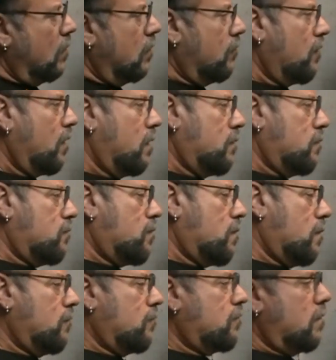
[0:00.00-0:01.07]
side of the
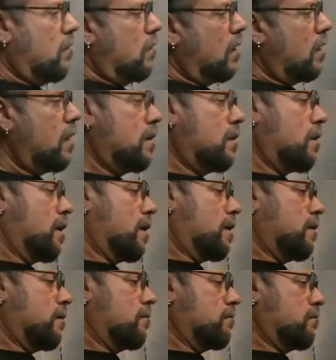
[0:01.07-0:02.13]
trees there. I kind of like
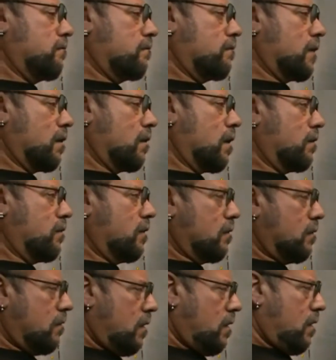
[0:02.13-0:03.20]
it. I like
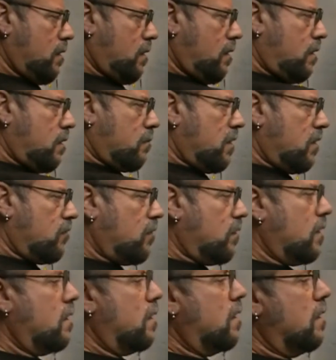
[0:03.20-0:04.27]
the dimension
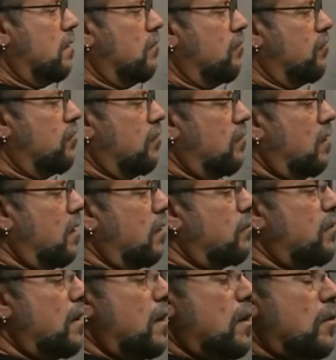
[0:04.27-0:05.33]
that it gives, the
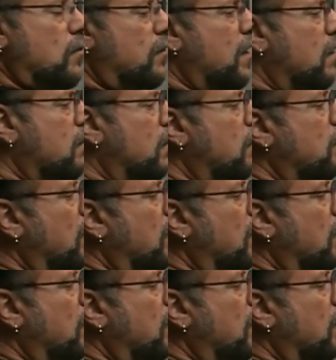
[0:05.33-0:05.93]
depth. Without cleaning my